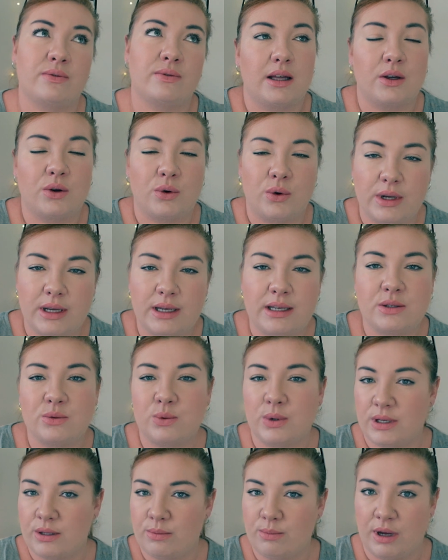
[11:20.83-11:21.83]
agrees
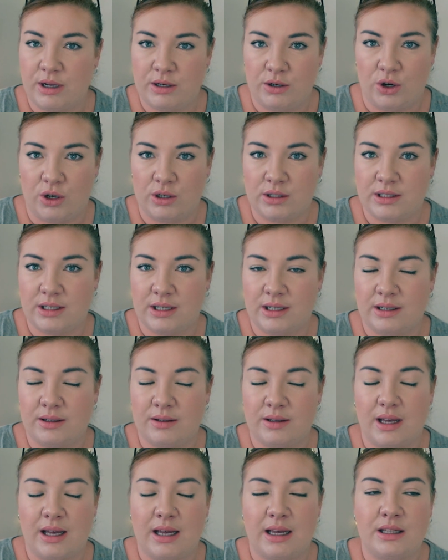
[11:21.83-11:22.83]
with my
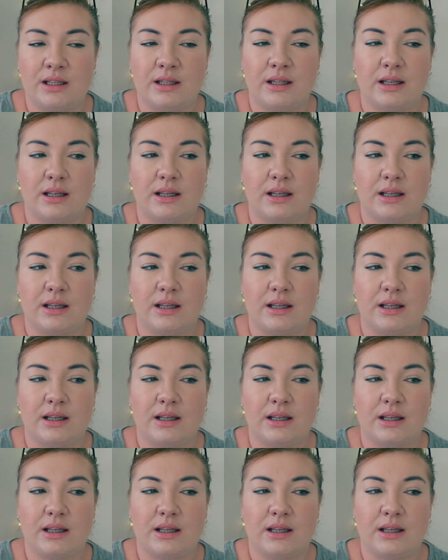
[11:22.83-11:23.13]
doctor and